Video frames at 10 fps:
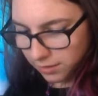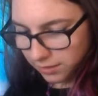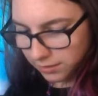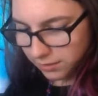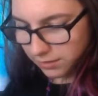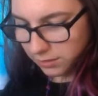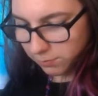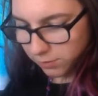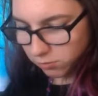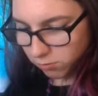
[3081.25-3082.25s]
as a
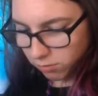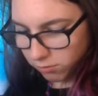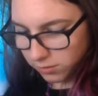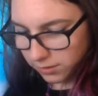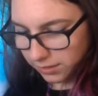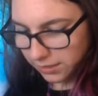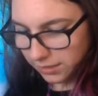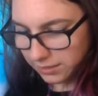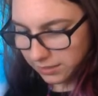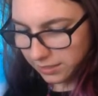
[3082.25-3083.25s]
special honored
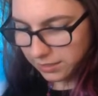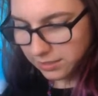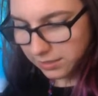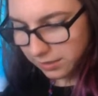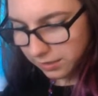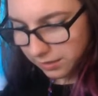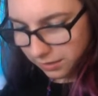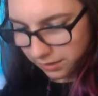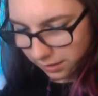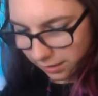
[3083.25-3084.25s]
guest.
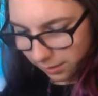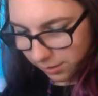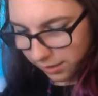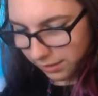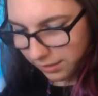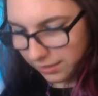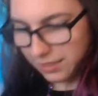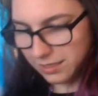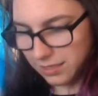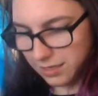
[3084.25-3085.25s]
Come on, get
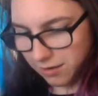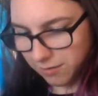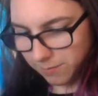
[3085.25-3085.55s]
in there.